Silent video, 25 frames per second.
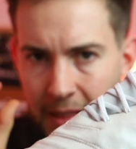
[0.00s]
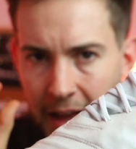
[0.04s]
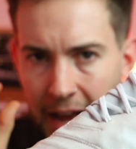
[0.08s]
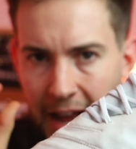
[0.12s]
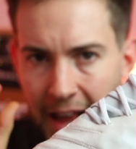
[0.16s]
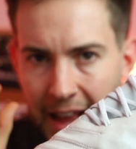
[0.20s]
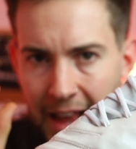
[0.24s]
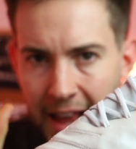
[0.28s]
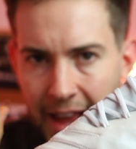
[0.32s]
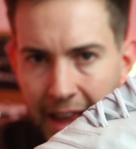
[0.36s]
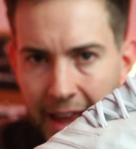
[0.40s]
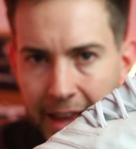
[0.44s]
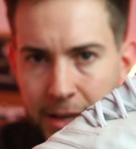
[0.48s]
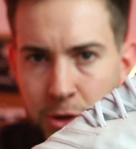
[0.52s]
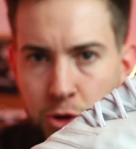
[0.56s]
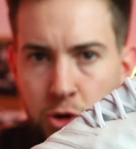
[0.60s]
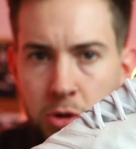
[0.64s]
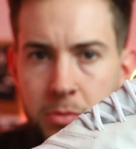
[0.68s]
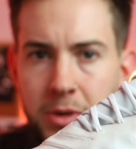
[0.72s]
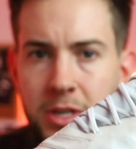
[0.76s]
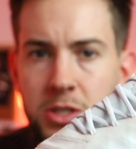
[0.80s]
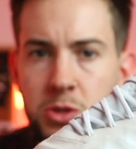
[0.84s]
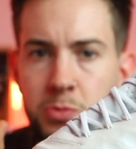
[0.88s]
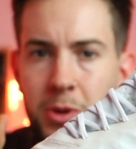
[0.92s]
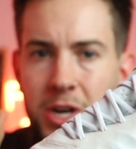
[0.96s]
that extra
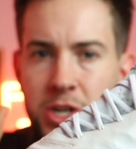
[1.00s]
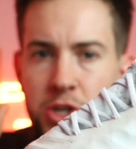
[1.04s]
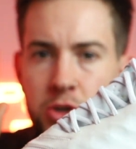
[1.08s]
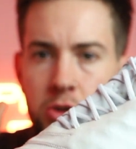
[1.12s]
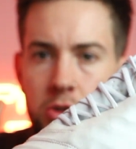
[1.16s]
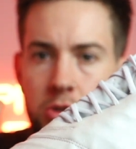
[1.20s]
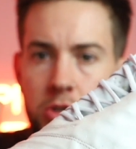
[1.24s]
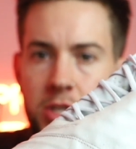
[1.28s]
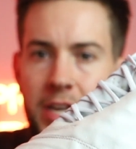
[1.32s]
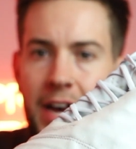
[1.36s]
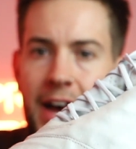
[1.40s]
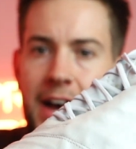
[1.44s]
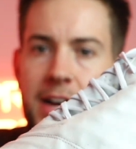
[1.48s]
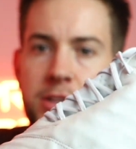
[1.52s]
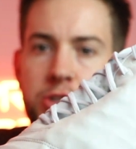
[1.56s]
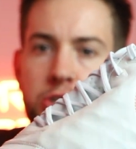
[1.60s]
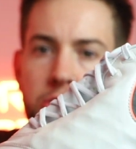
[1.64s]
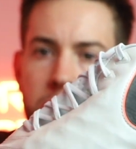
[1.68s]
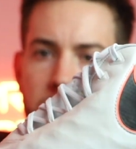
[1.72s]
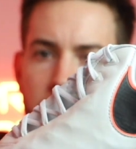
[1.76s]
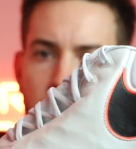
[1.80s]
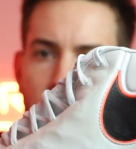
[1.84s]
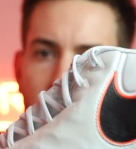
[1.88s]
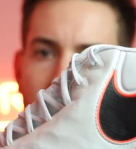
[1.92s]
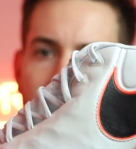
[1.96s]
bit special to
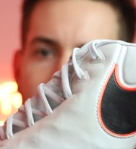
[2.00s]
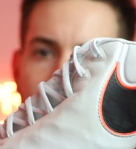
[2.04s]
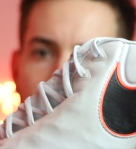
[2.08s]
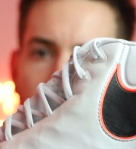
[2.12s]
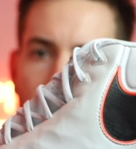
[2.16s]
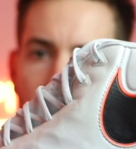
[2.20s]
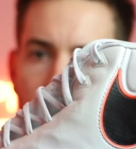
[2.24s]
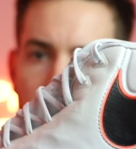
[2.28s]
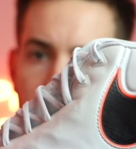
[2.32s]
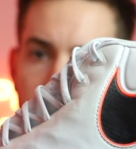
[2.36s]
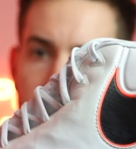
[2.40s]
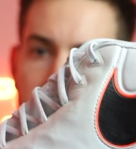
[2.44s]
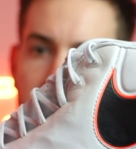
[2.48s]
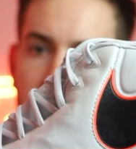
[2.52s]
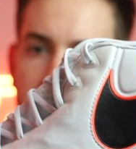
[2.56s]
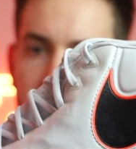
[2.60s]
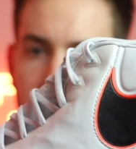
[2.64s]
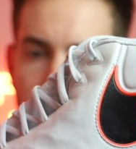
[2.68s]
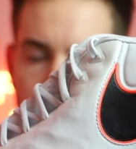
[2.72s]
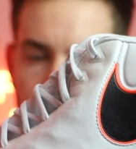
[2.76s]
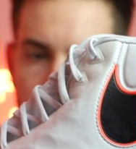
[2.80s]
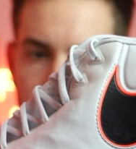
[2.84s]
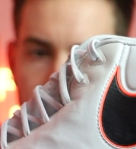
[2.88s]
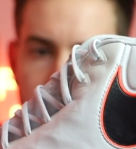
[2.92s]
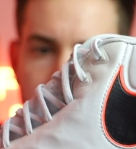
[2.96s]
actually wear on
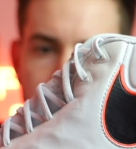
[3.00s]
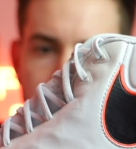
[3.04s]
foot.